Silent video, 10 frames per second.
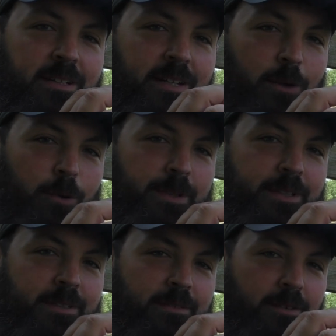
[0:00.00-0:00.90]
and hold it
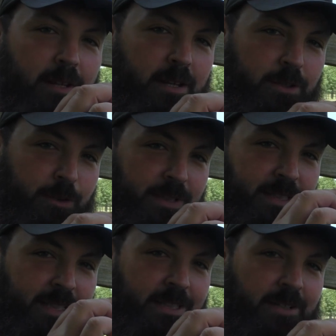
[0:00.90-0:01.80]
until the
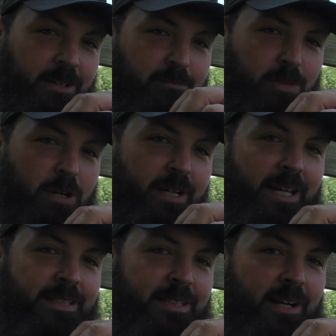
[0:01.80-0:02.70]
60 yard mark
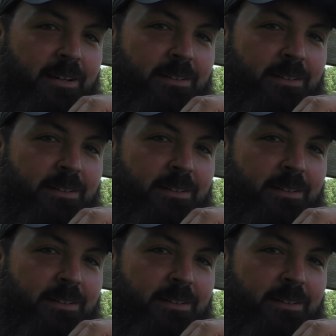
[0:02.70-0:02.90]
hits there.